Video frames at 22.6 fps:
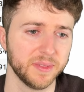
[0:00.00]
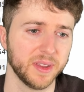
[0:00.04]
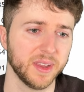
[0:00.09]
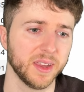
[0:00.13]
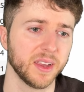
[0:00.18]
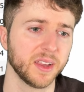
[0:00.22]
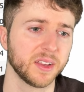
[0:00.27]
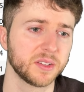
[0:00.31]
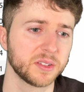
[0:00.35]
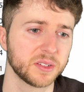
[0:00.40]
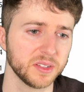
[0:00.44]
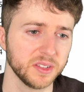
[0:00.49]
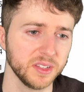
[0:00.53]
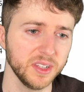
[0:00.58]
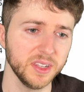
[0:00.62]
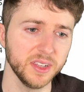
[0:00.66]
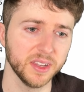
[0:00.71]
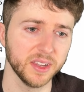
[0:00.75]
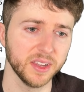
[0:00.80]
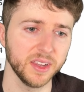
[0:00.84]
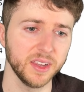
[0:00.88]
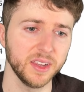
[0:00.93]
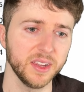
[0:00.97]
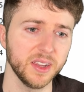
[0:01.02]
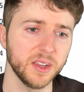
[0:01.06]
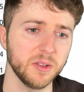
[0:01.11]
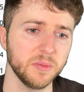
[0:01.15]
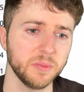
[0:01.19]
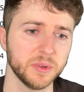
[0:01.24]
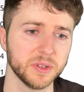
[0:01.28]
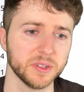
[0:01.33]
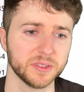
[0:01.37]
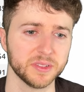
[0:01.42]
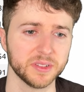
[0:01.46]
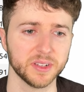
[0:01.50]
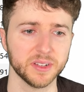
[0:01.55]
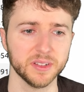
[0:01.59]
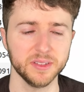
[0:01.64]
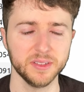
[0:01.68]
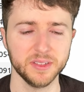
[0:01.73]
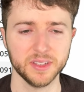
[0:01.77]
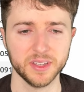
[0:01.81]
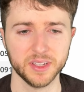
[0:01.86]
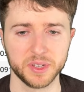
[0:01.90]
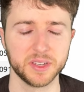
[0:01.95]
actually a helper
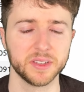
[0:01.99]
cell